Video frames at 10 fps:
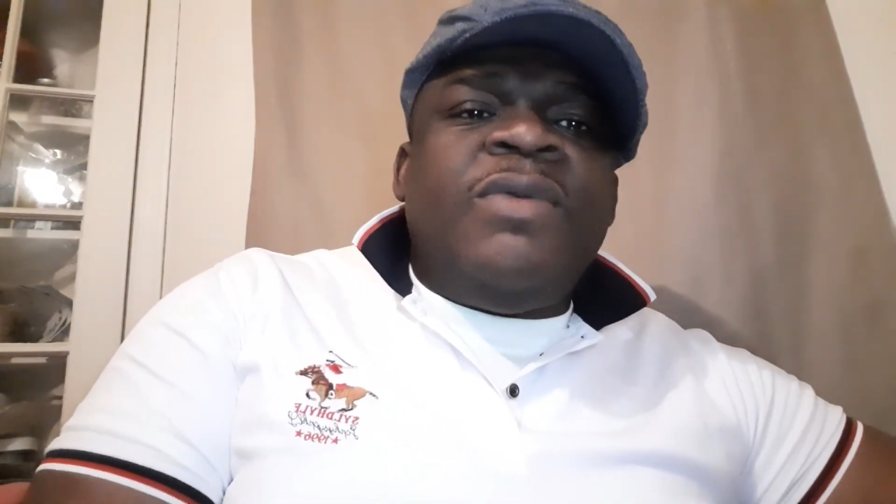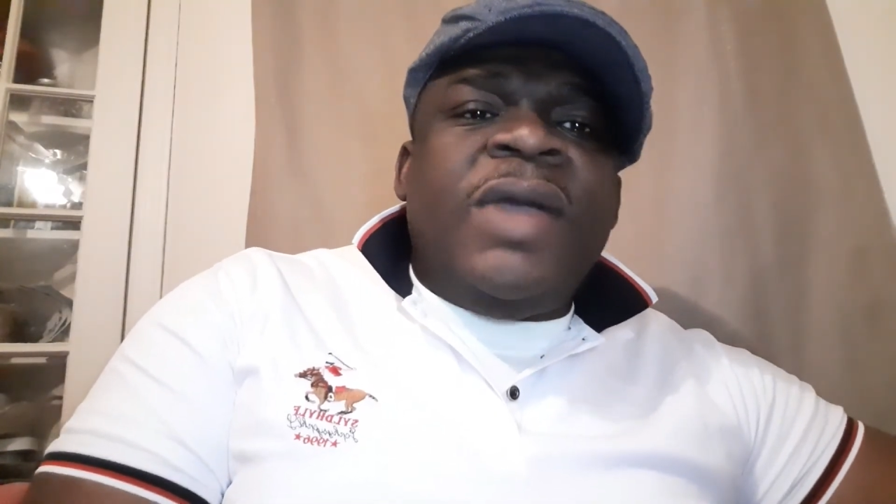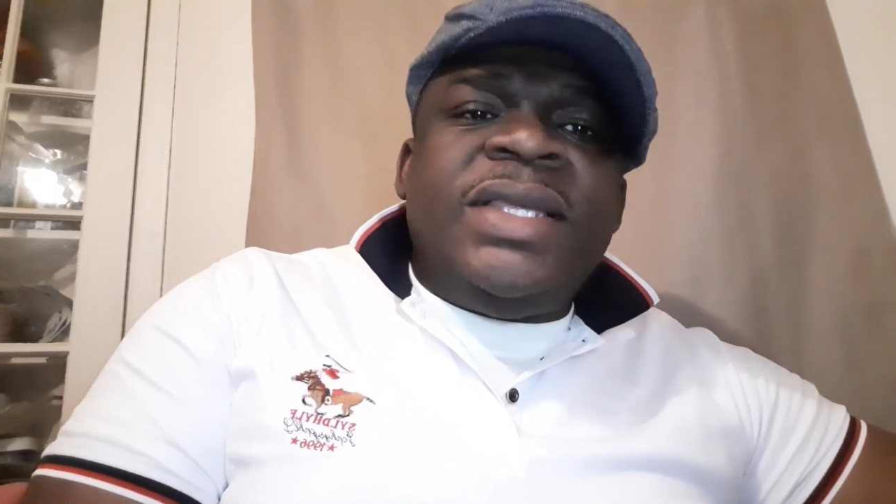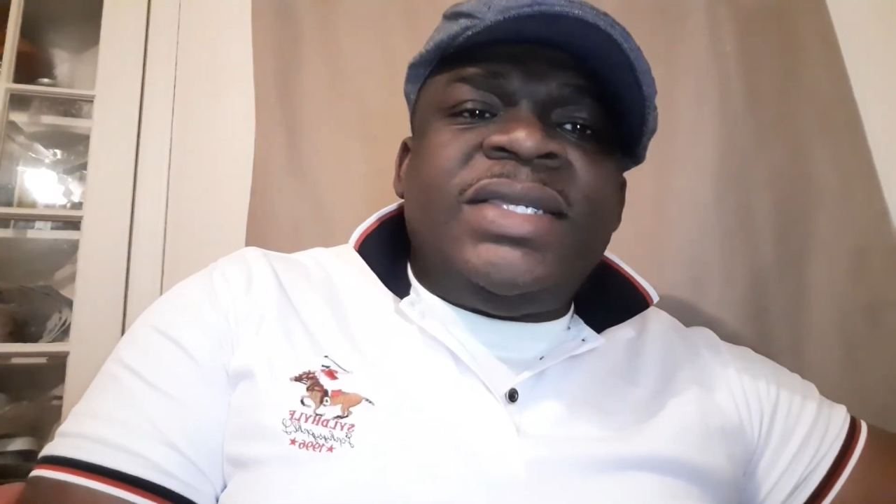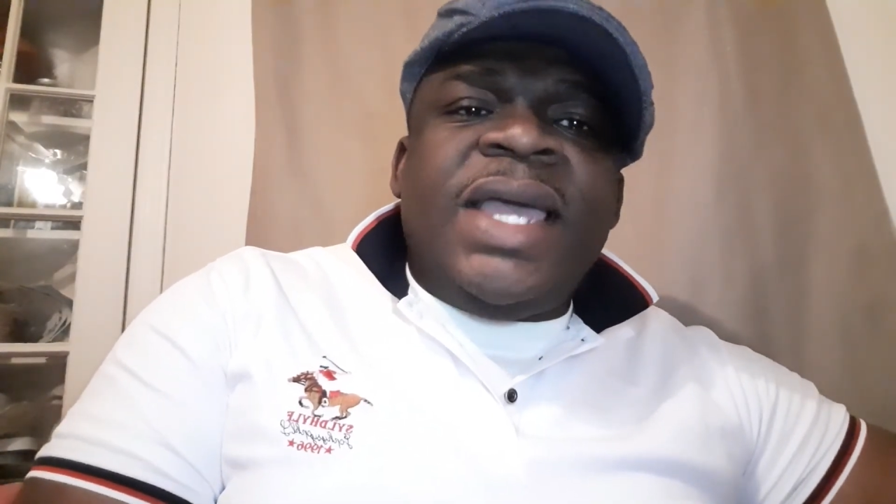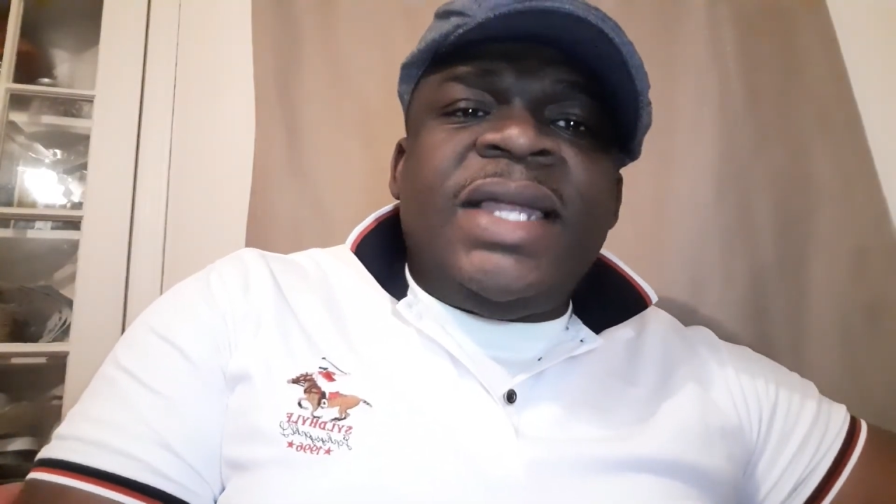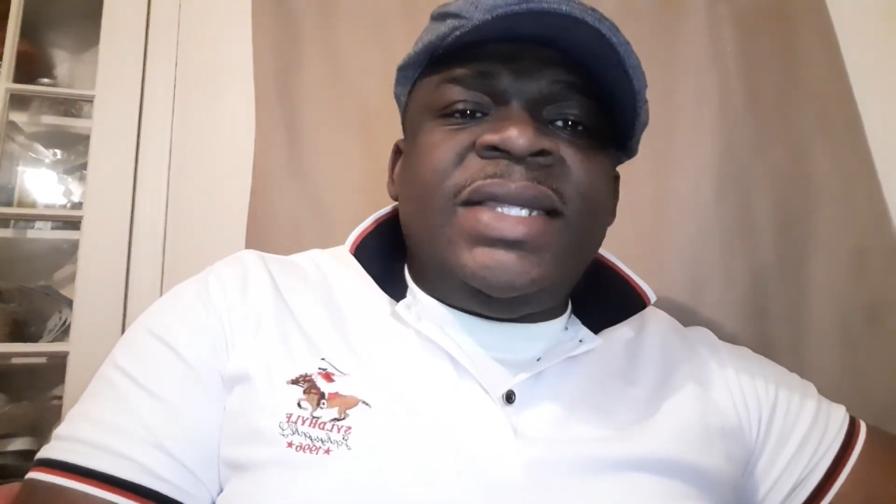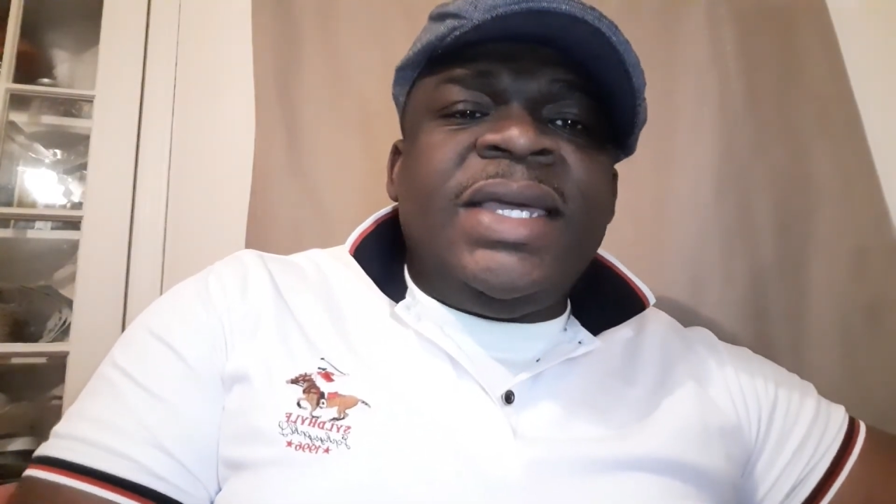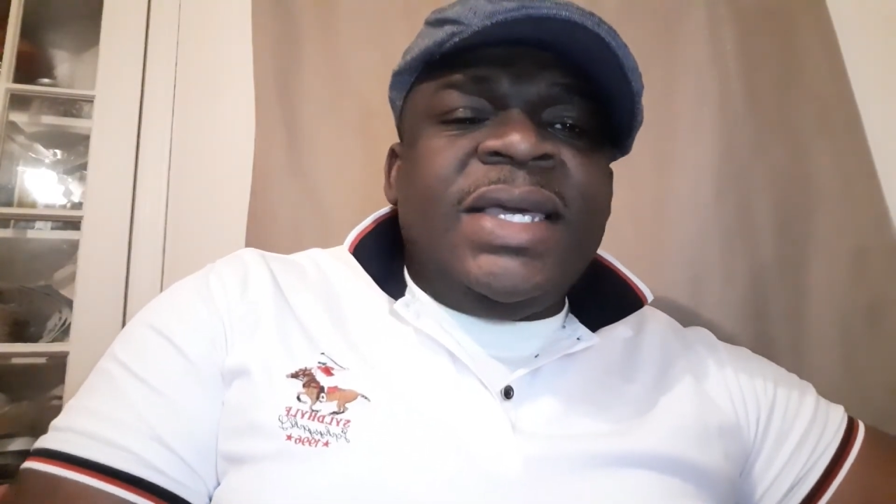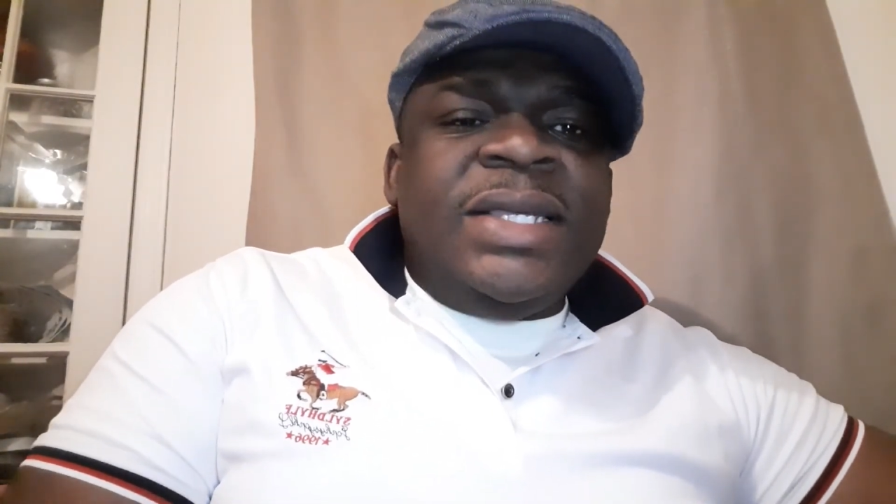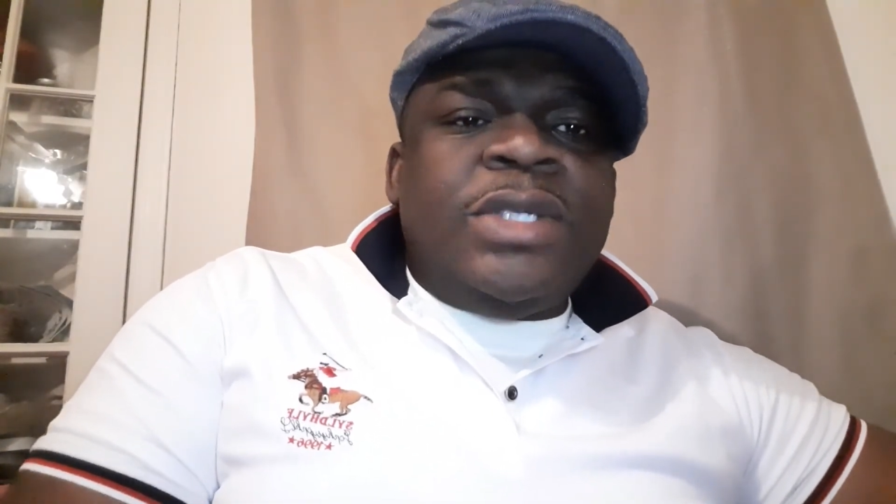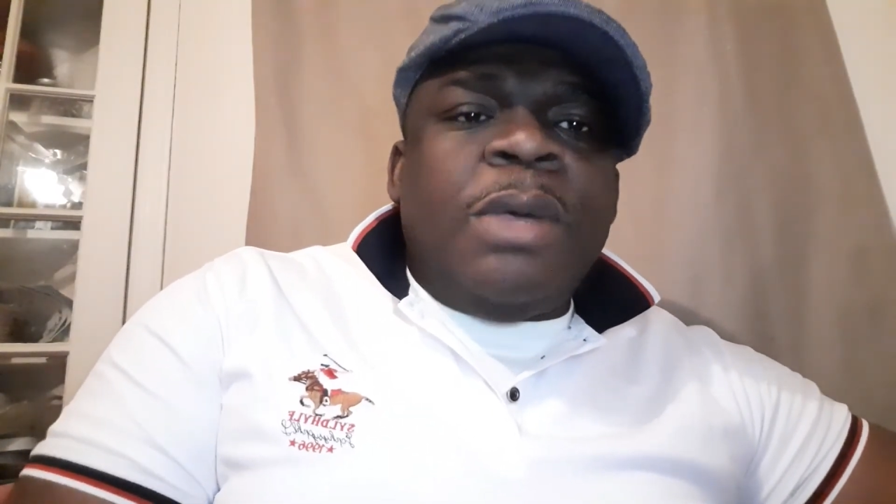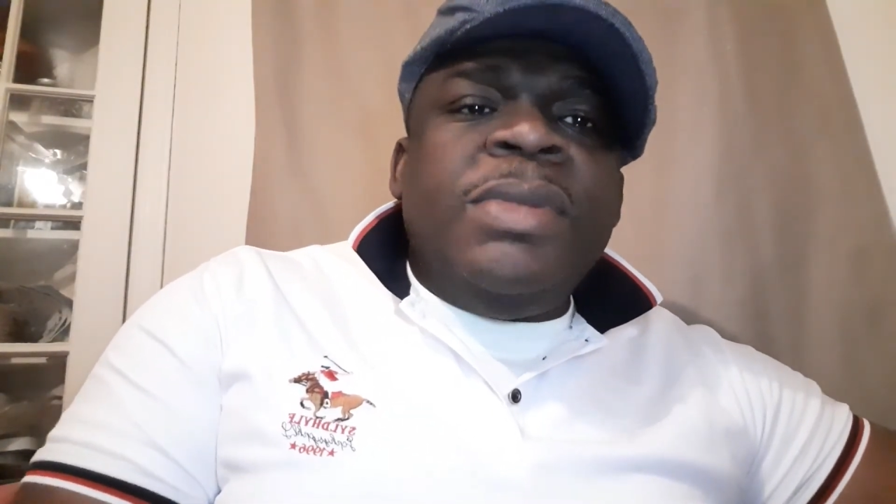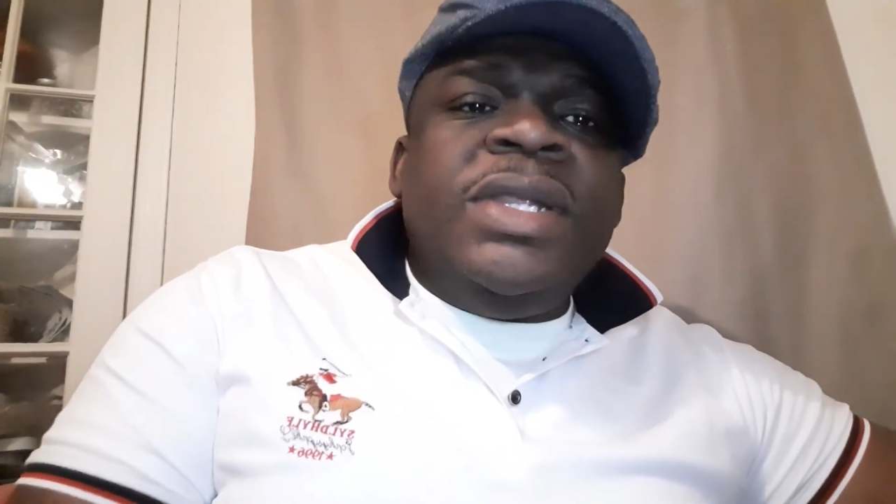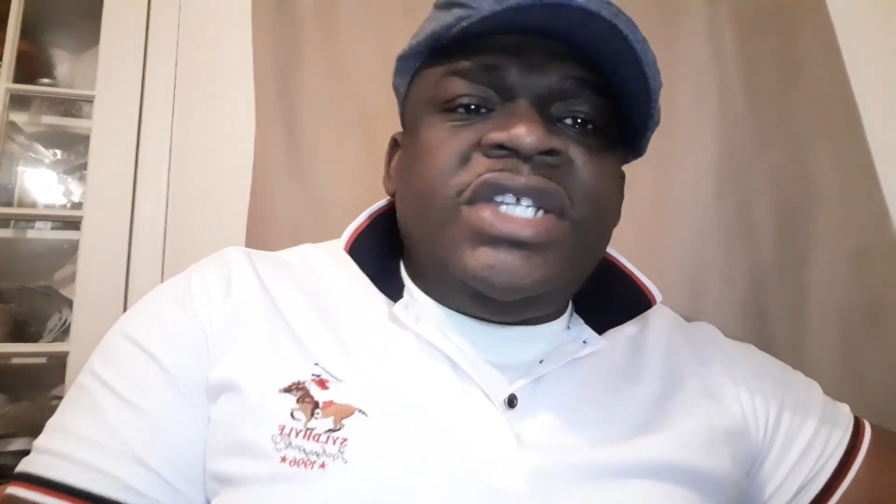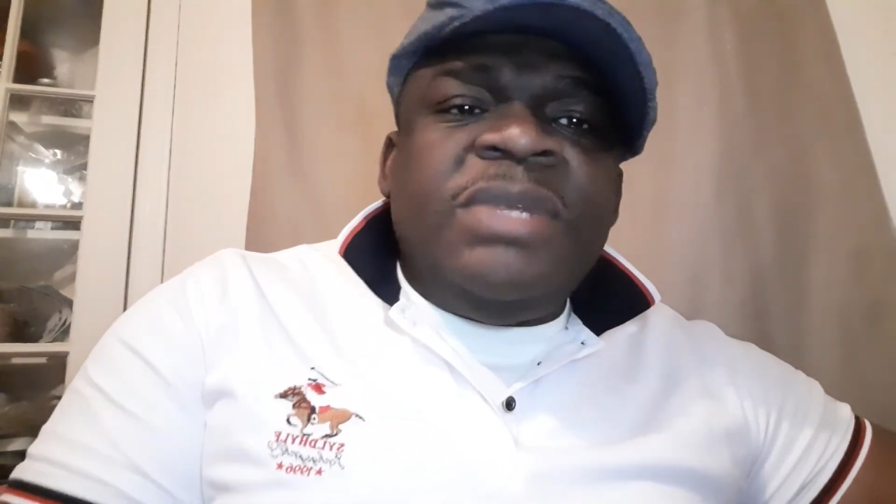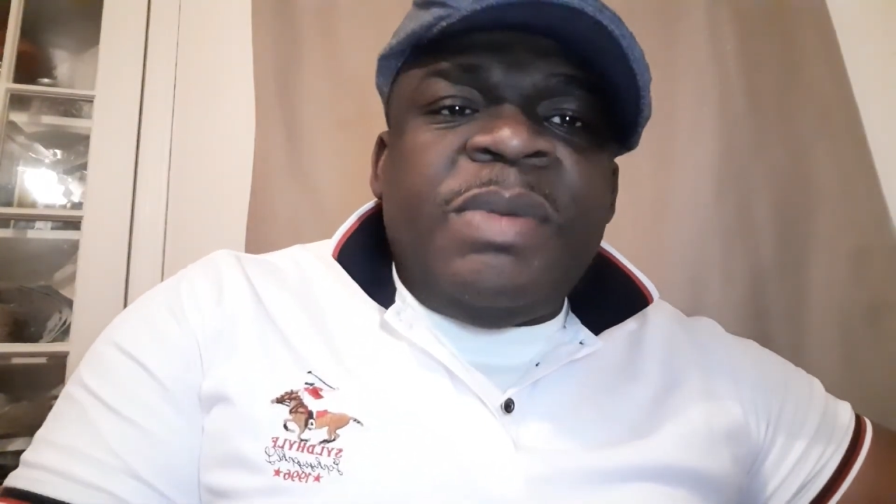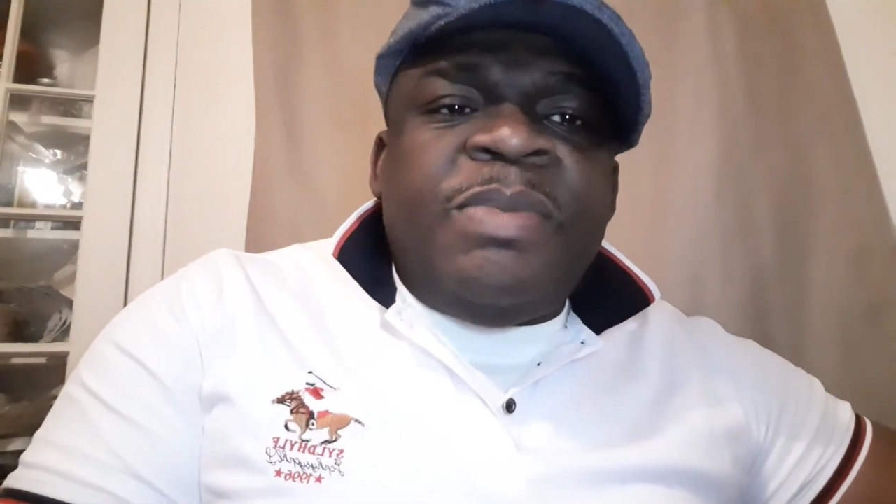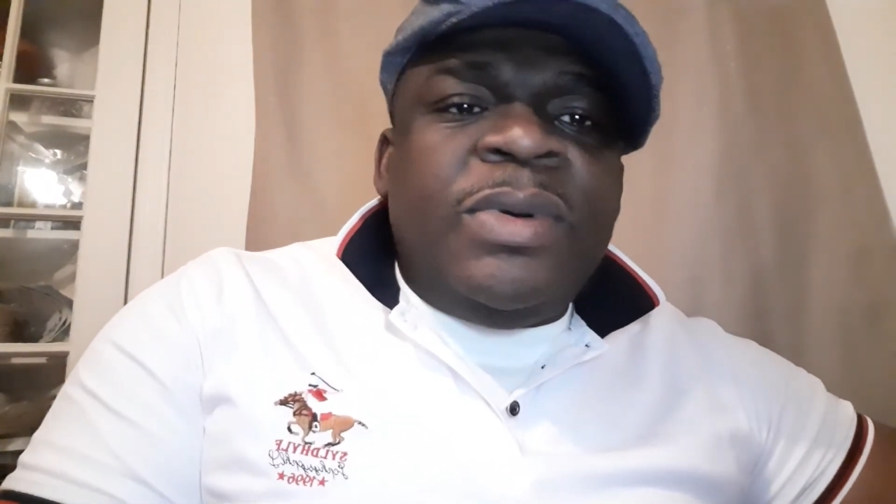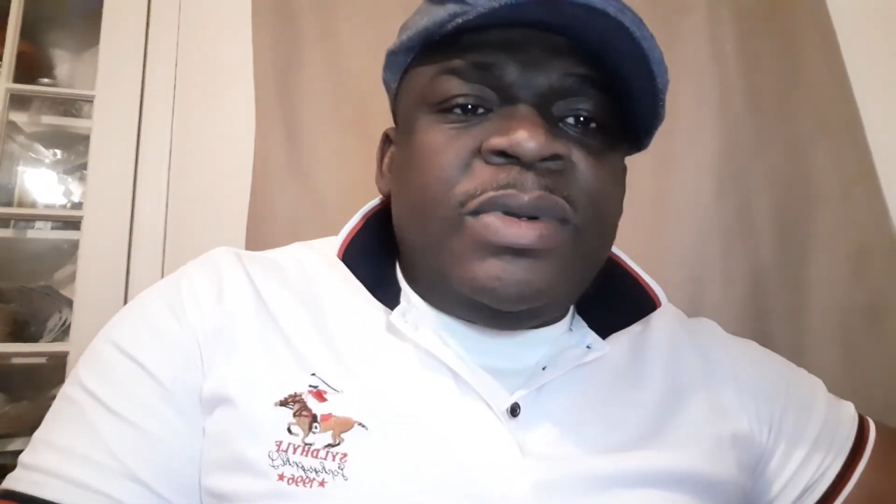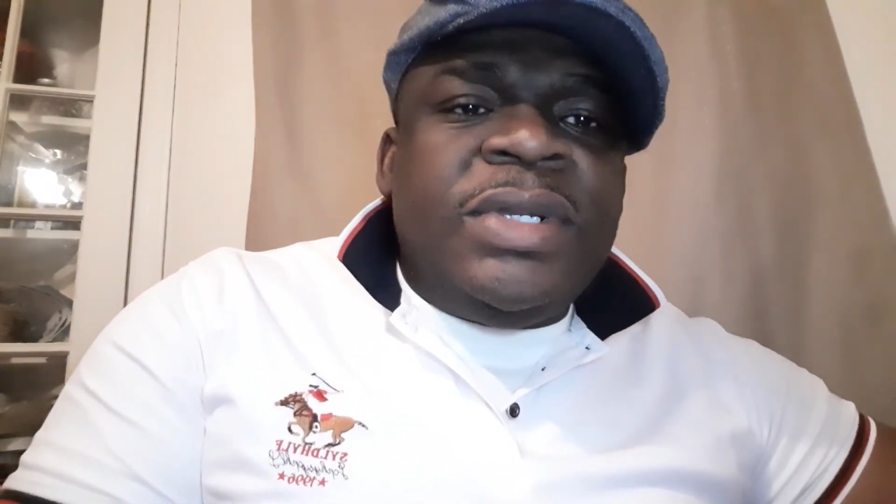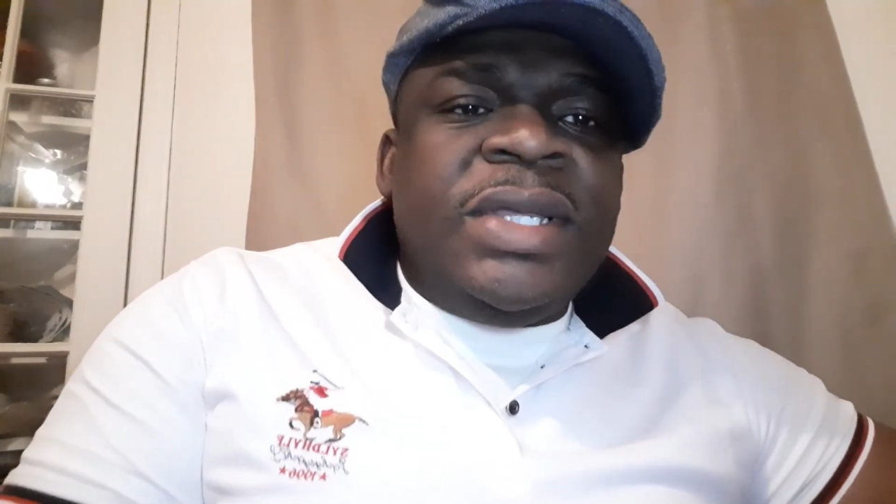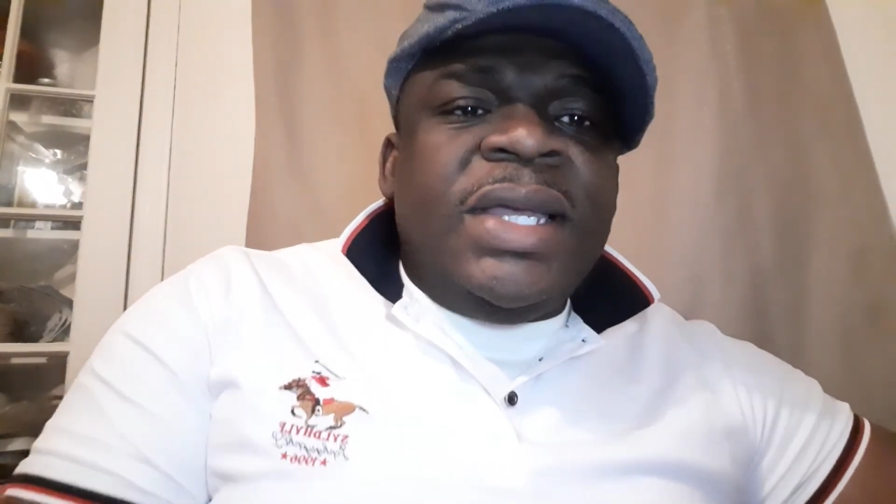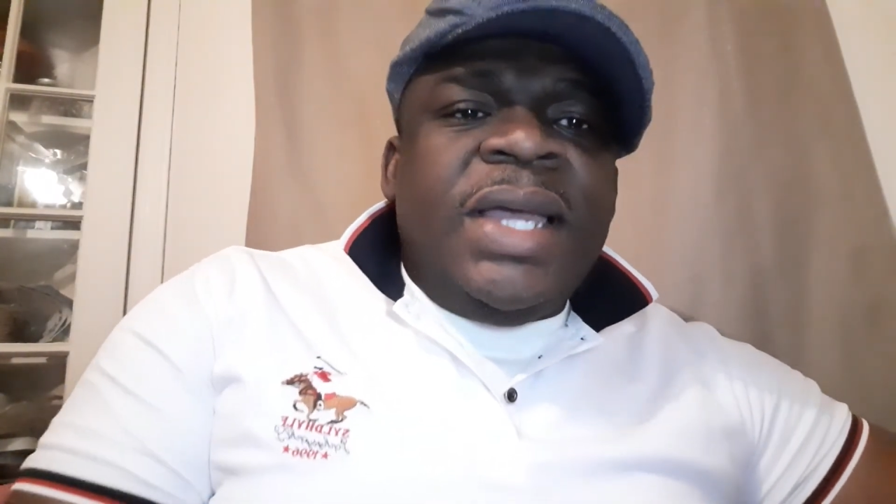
when he said some military people